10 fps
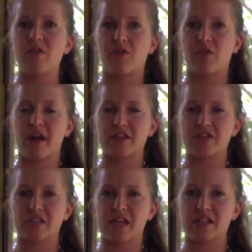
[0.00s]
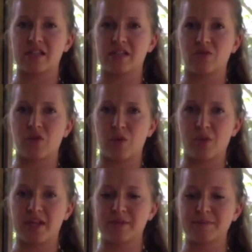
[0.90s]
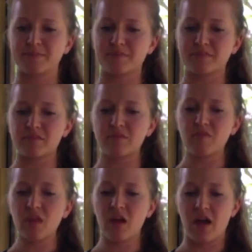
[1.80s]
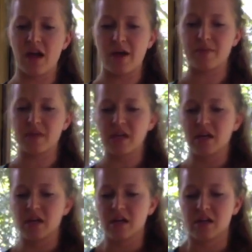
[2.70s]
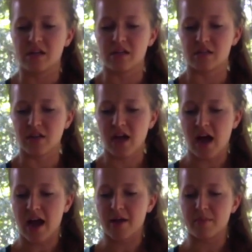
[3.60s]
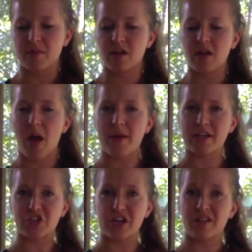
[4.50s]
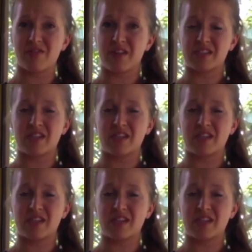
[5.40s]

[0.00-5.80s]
floor exercises normally. So yeah, I'm on my journey to fix it.